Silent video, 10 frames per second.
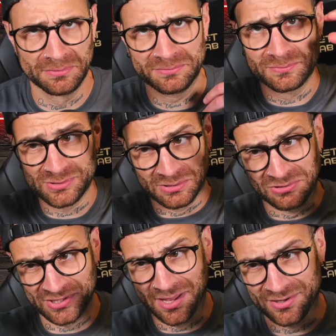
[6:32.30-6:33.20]

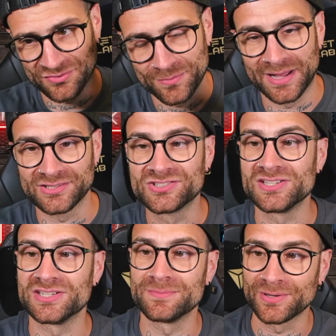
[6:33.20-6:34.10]
concerned for Man
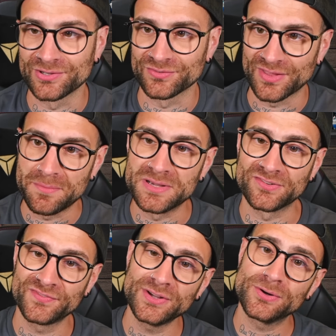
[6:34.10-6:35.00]
City because of that
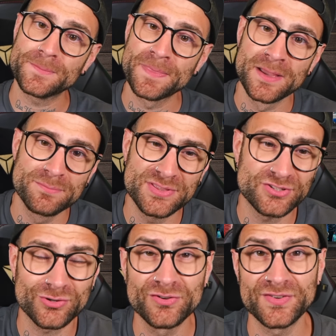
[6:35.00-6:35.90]
midfield. But the
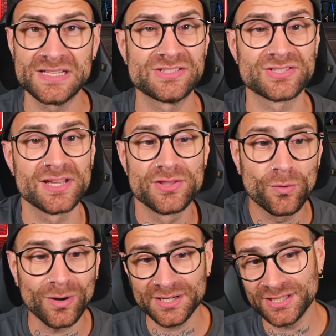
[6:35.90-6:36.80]
truth is, the
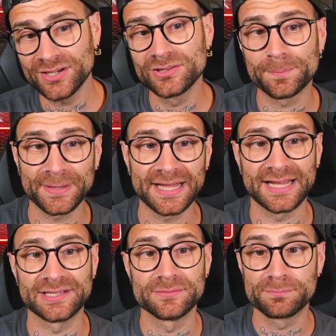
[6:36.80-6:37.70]
Guardiola
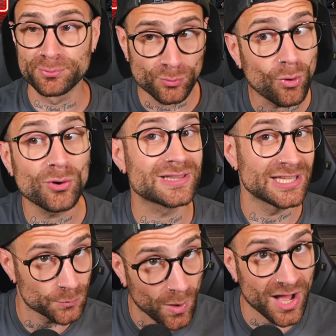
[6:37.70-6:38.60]
plan broadly
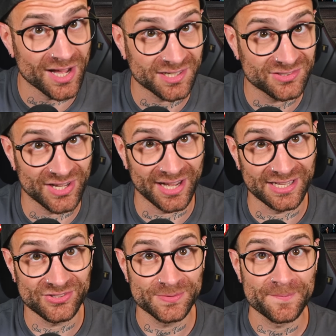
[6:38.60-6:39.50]
worked,
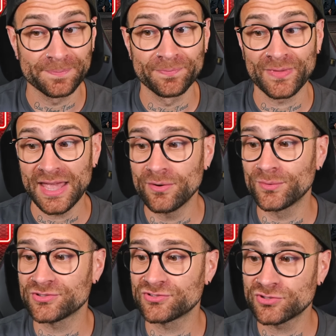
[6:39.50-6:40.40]
guys. It
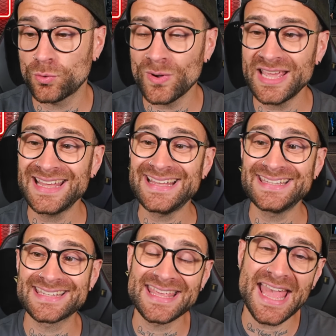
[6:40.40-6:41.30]
was
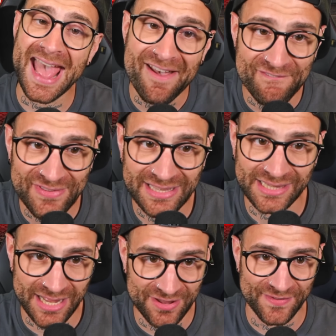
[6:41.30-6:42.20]
squeeze the effing
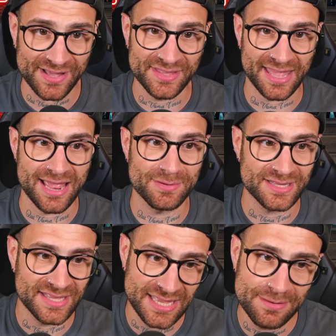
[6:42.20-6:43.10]
life out of the game and
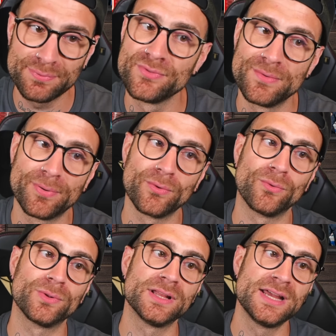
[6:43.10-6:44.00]
keep the
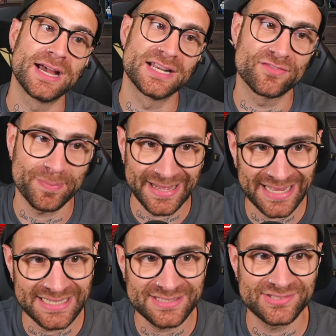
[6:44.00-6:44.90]
ball. And if
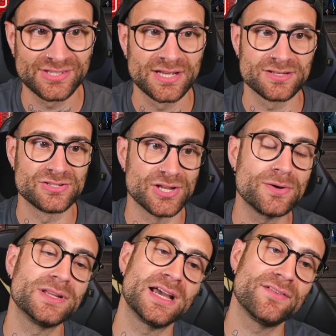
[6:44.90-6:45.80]
Palace
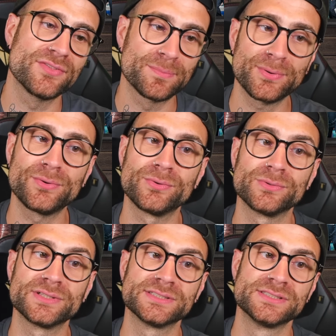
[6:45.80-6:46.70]
don't have the ball,